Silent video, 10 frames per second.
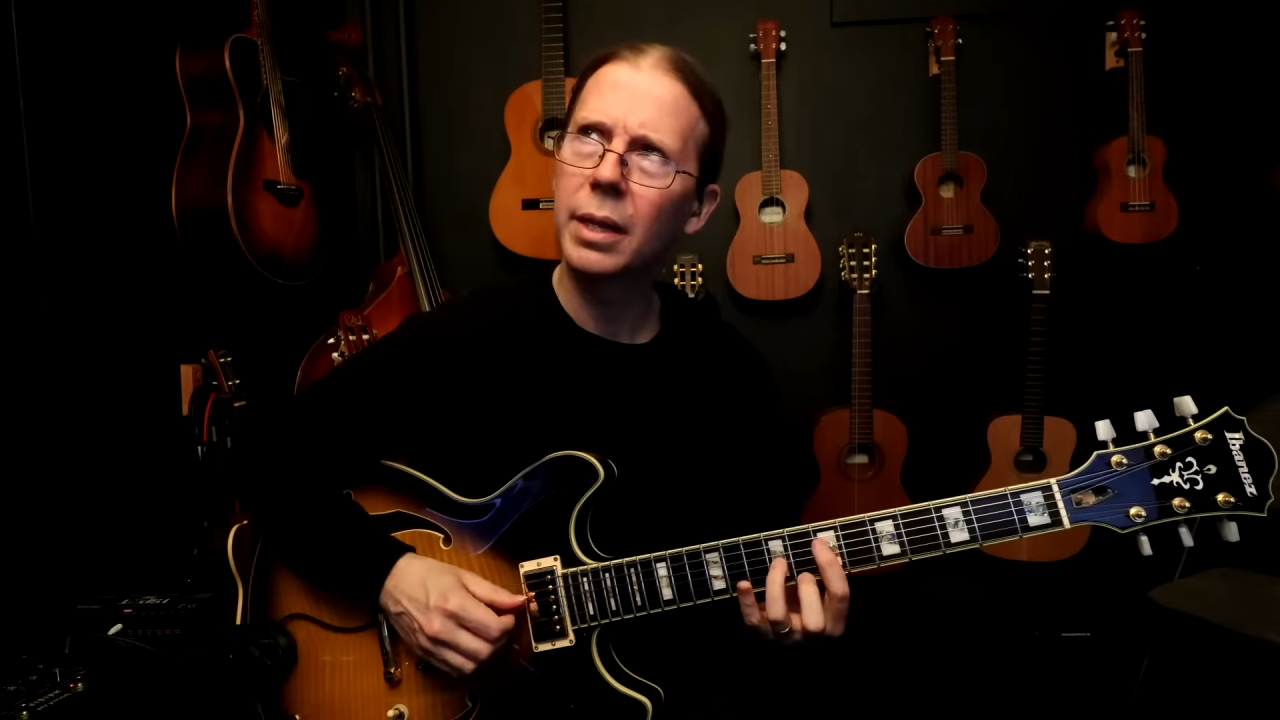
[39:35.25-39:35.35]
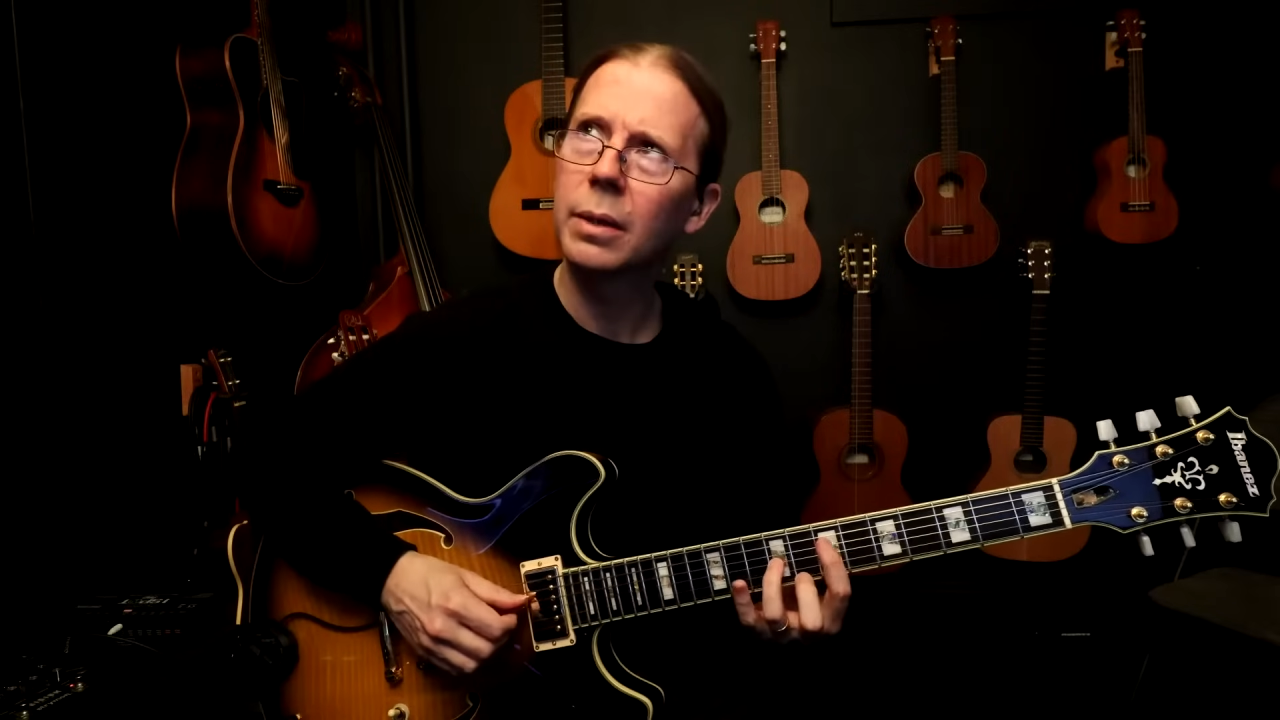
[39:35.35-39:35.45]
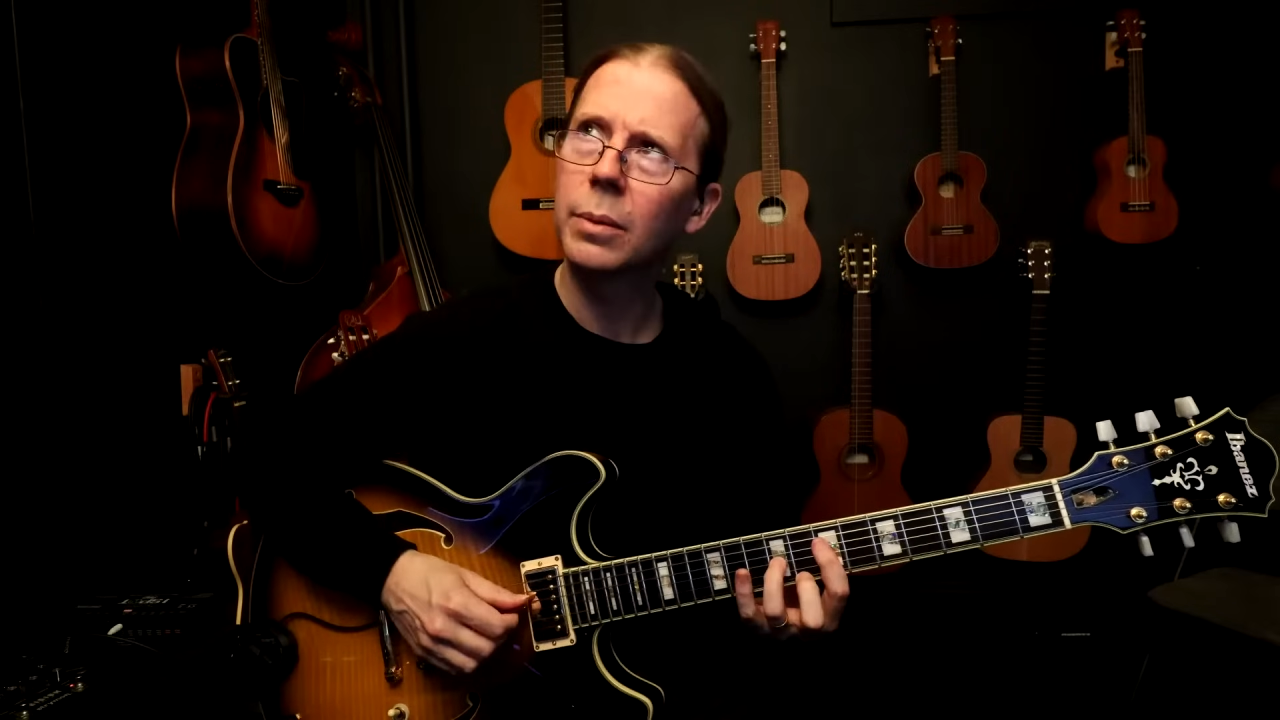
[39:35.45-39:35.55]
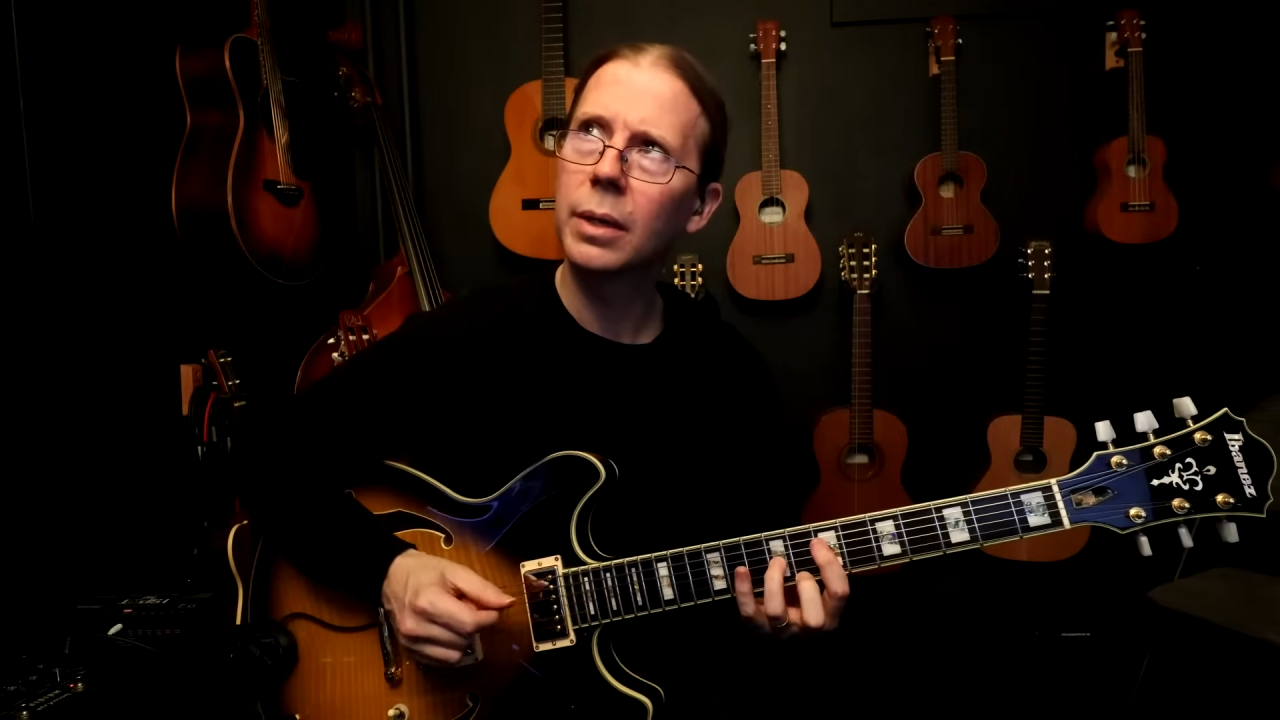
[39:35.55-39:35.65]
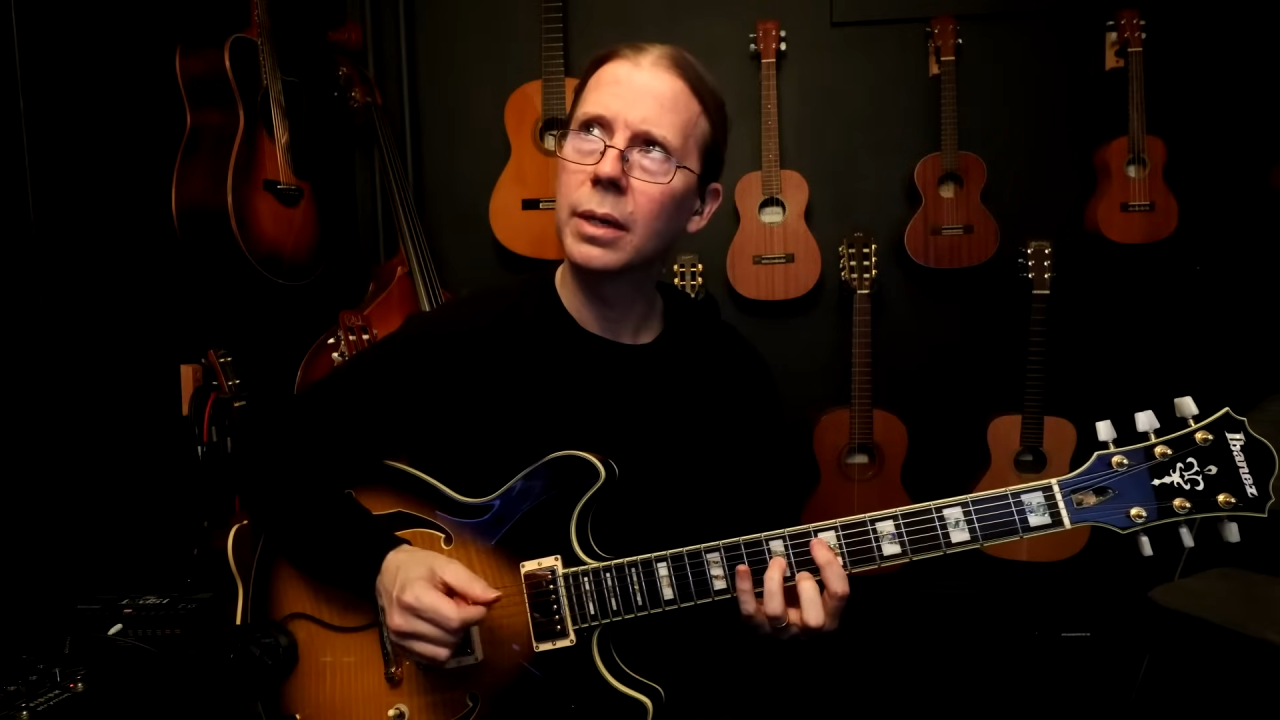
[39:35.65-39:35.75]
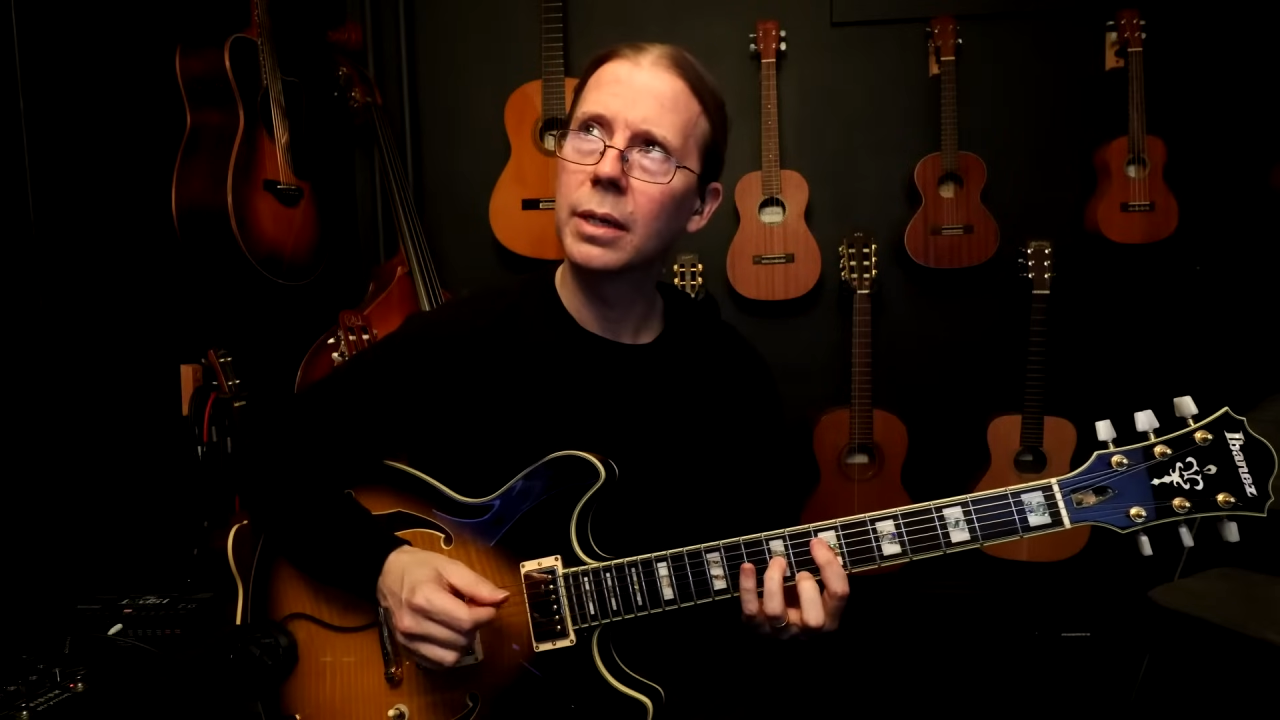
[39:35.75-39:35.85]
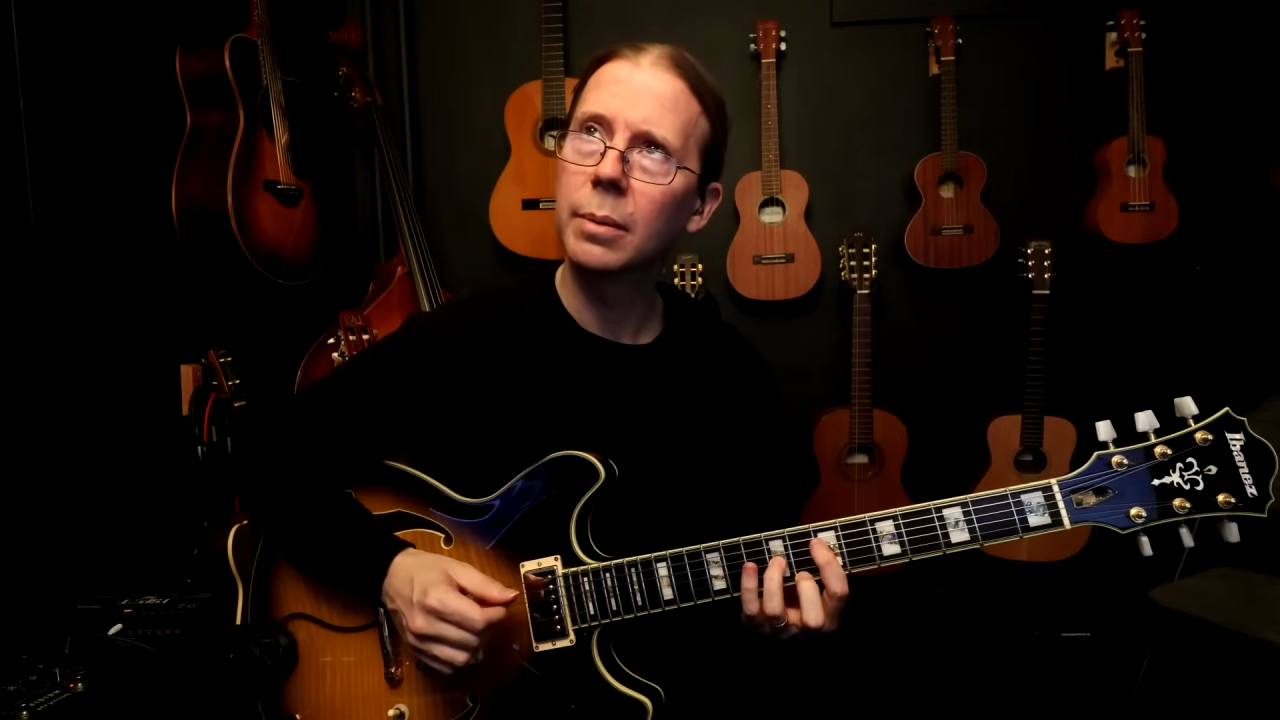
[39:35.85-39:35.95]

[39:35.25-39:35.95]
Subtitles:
think we end